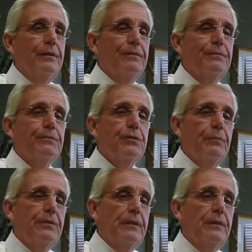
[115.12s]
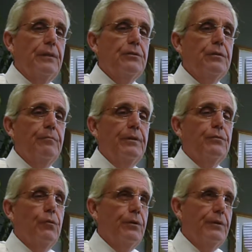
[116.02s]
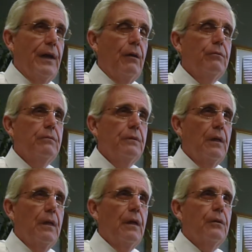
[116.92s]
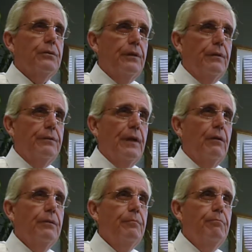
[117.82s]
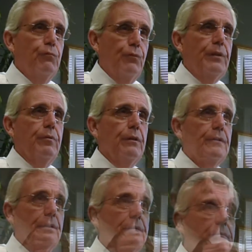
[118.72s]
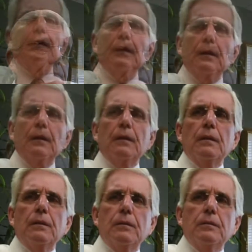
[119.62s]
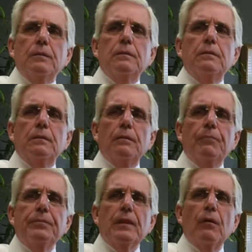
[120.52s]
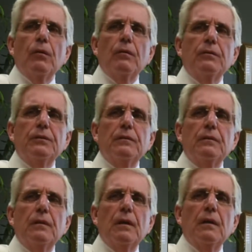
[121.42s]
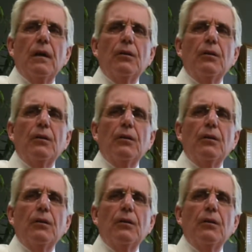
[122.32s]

if something needs to be torn down, I'll tear it down and rebuild it. What are you going to remember most about this time? A